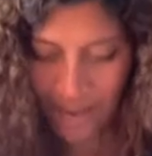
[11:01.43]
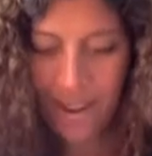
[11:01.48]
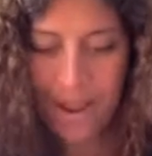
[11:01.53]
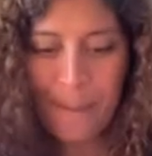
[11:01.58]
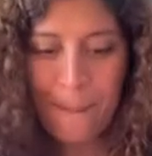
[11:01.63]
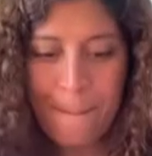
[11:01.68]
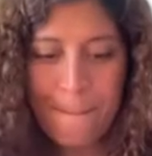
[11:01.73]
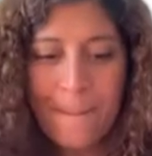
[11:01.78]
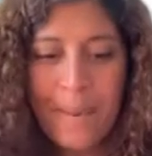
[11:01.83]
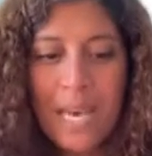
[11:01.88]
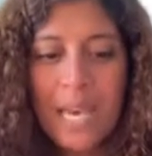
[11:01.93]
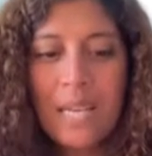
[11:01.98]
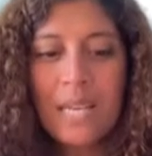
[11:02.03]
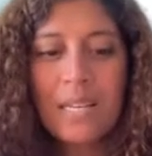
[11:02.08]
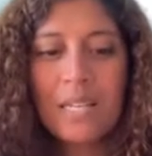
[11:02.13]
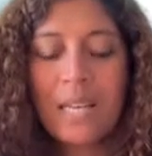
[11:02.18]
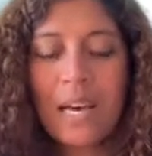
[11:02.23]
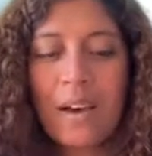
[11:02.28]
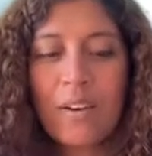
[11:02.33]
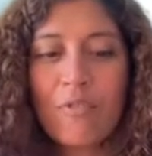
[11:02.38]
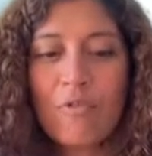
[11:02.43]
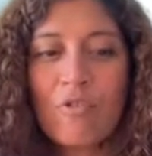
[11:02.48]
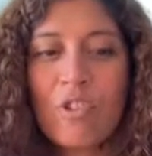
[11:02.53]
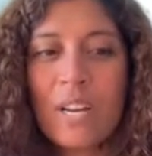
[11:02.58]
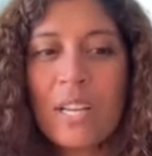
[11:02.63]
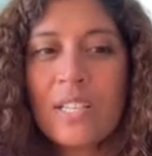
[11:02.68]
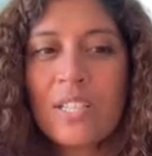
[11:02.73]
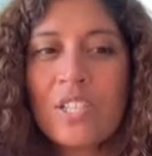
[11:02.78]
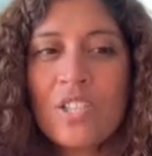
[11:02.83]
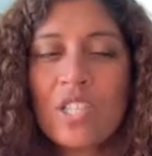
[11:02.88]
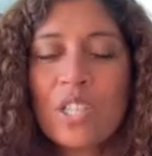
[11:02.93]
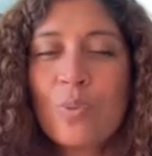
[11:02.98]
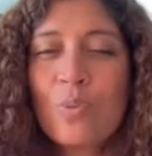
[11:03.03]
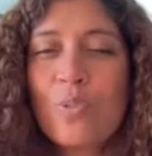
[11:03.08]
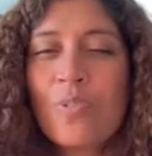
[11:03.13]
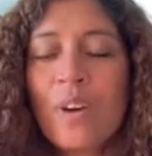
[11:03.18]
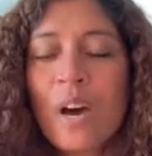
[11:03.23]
it made that relationship with